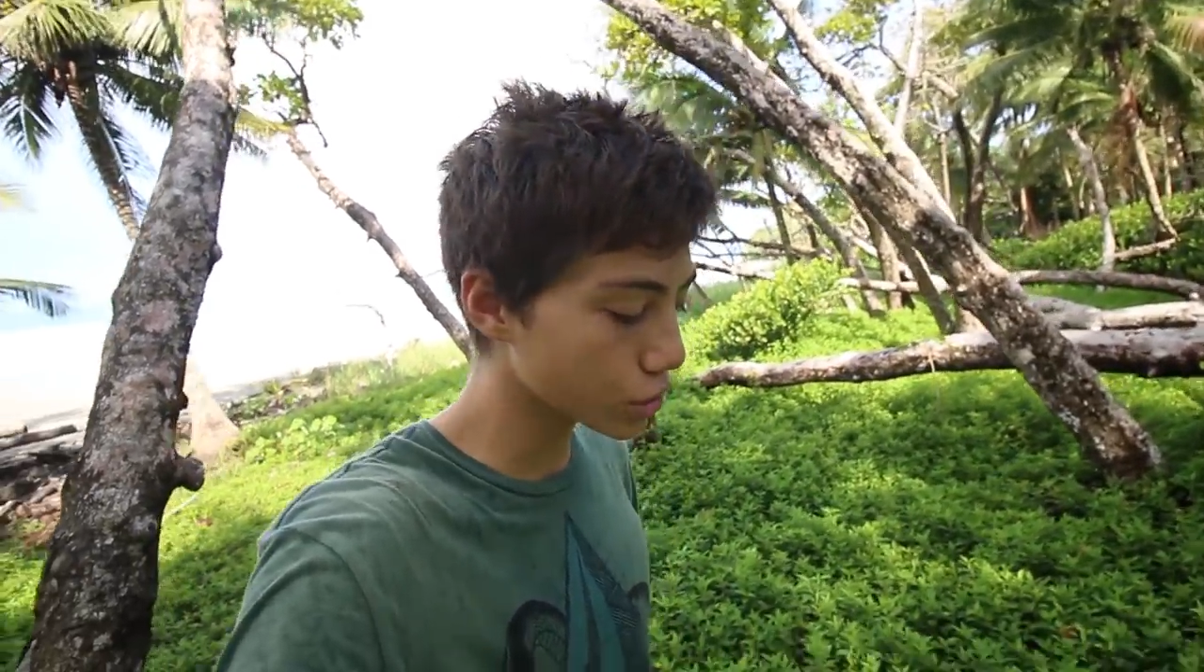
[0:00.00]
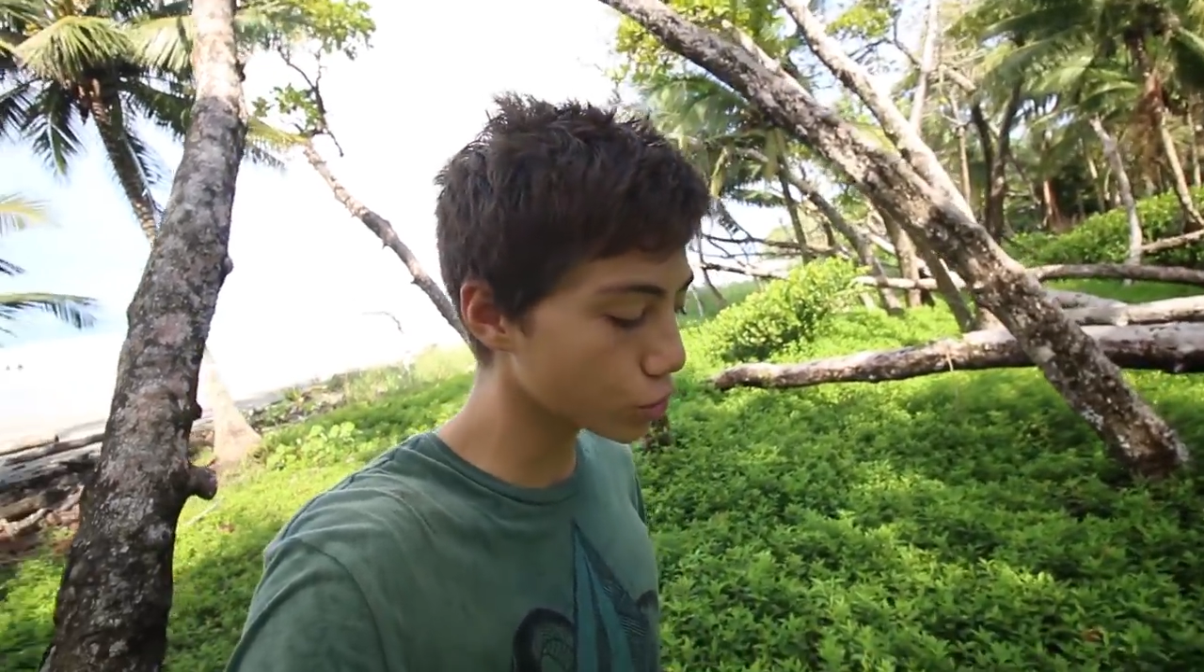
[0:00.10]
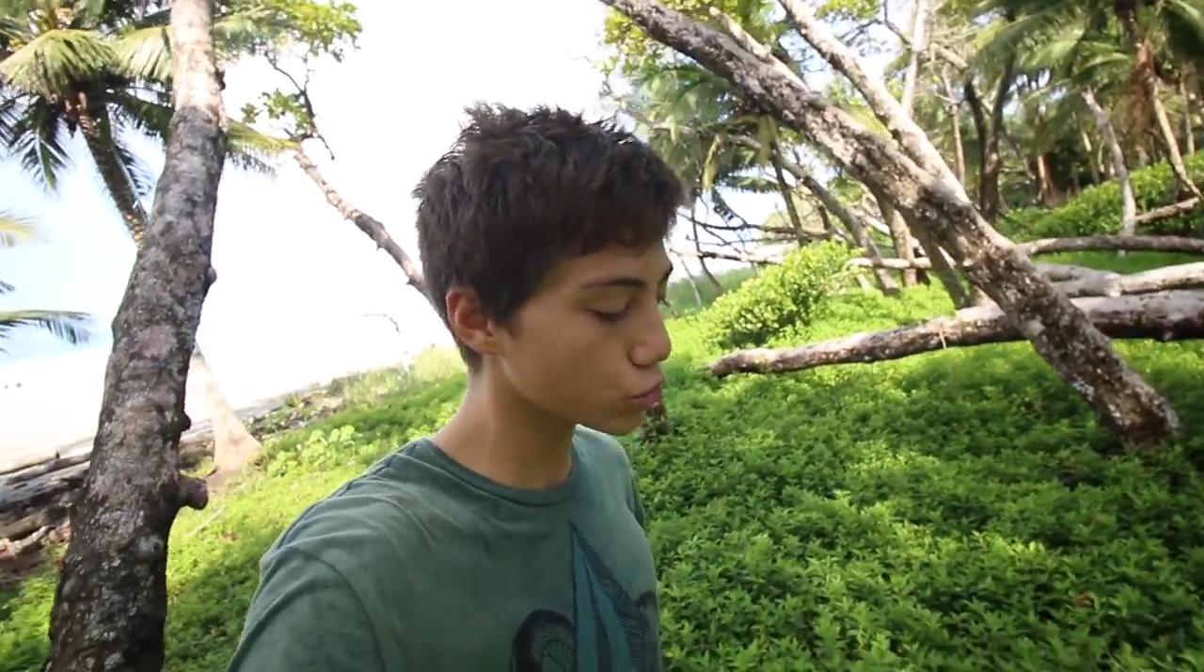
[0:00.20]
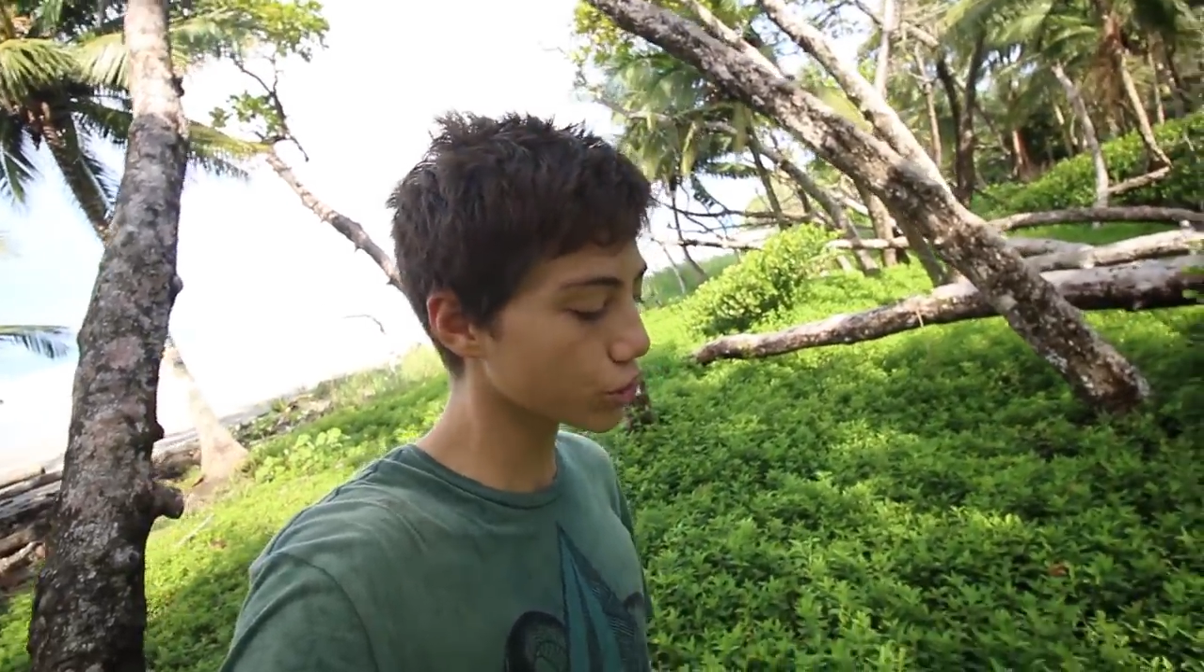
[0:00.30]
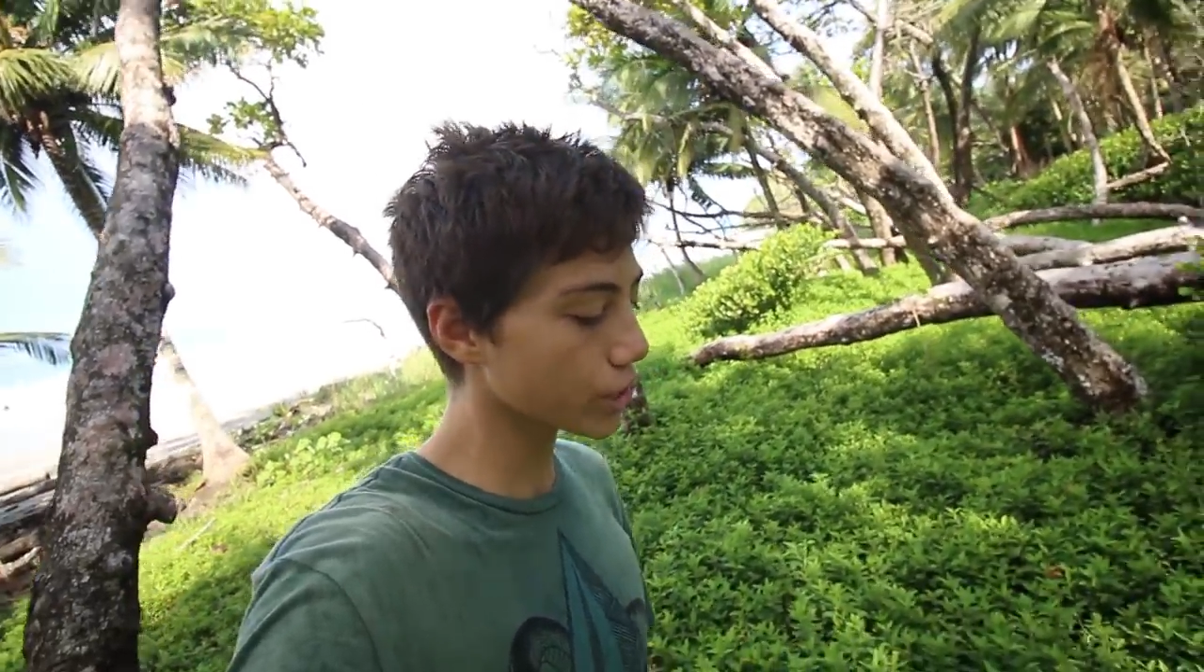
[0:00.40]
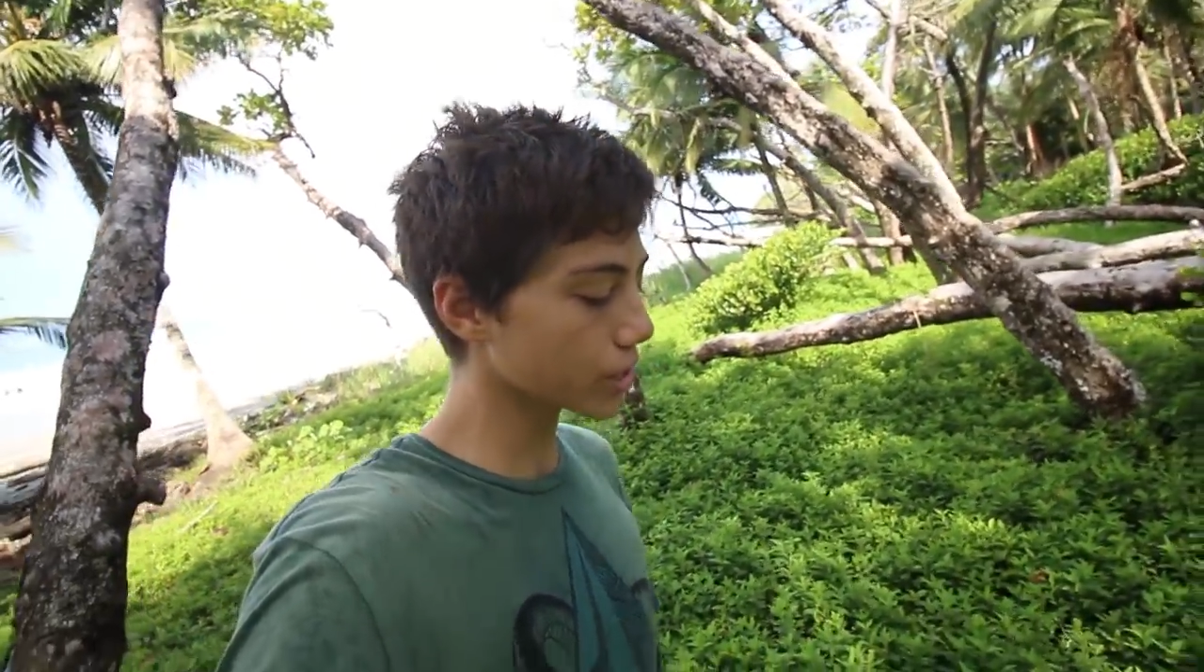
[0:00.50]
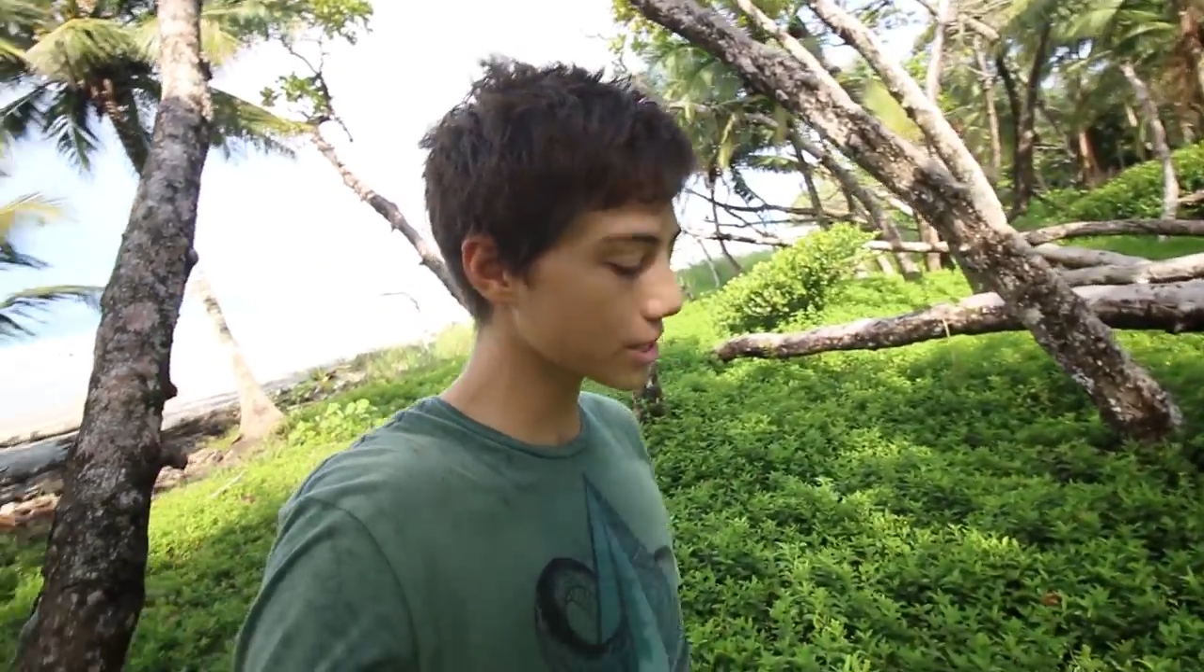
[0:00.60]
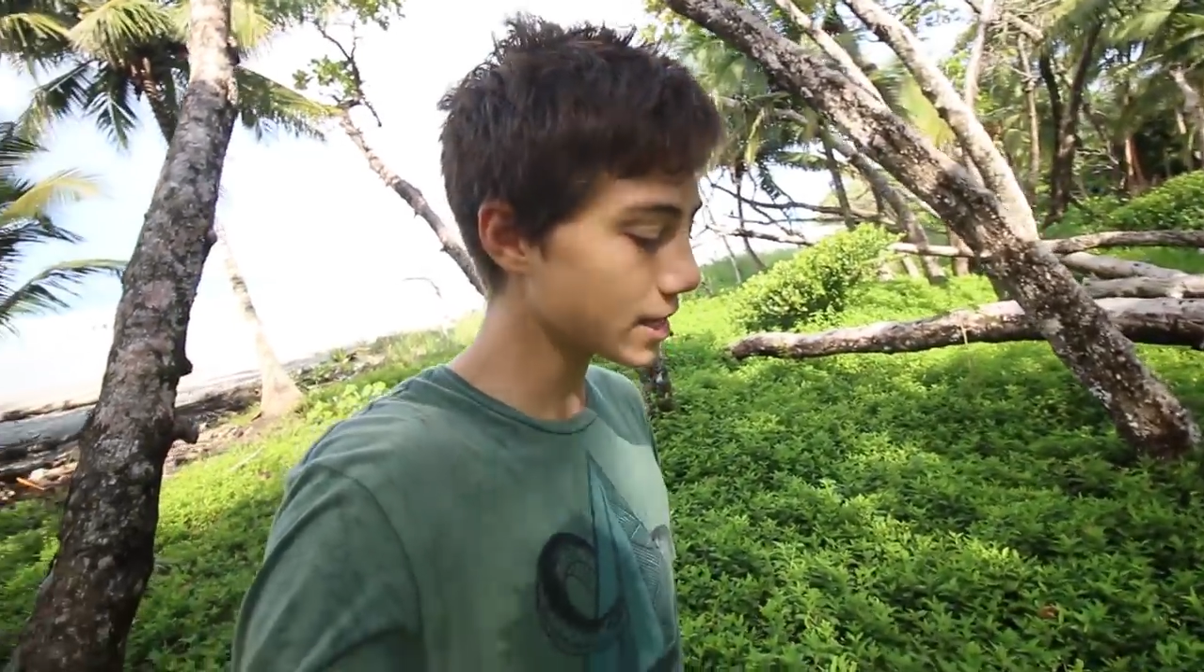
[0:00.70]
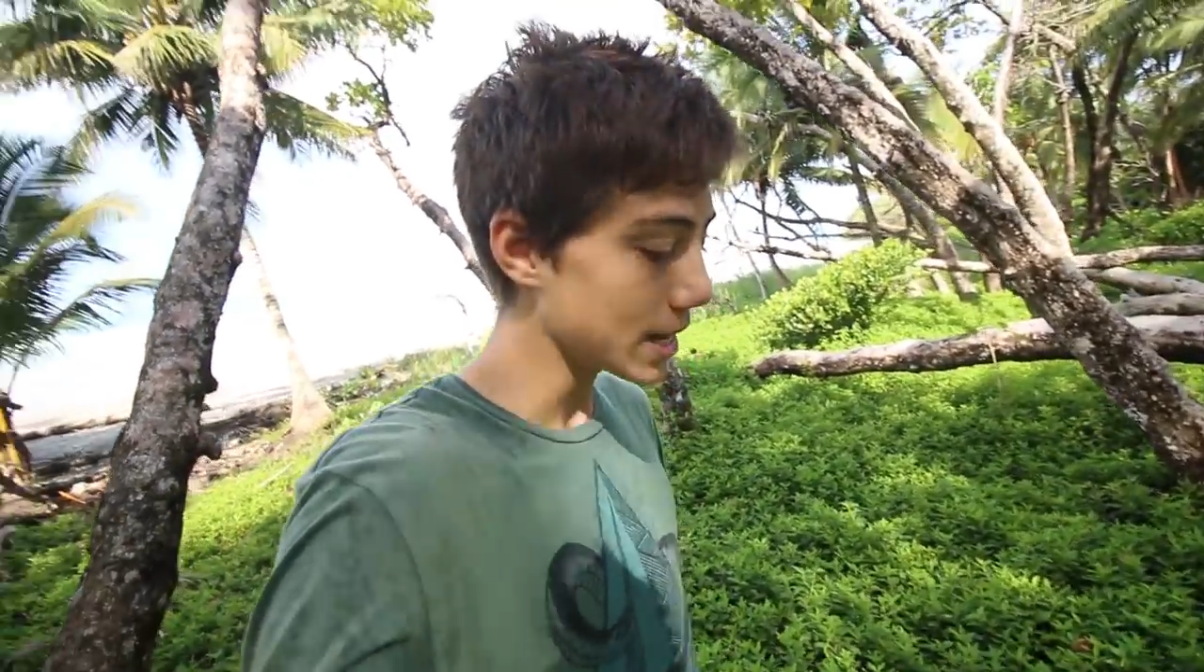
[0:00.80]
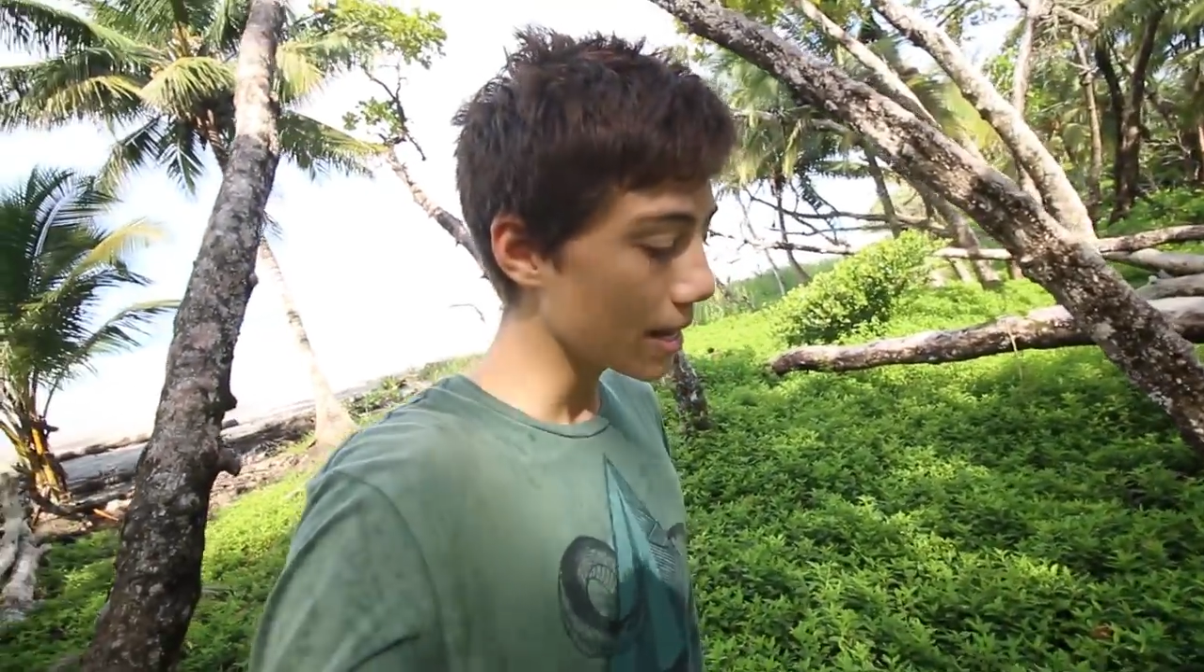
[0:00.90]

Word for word: and little tricks.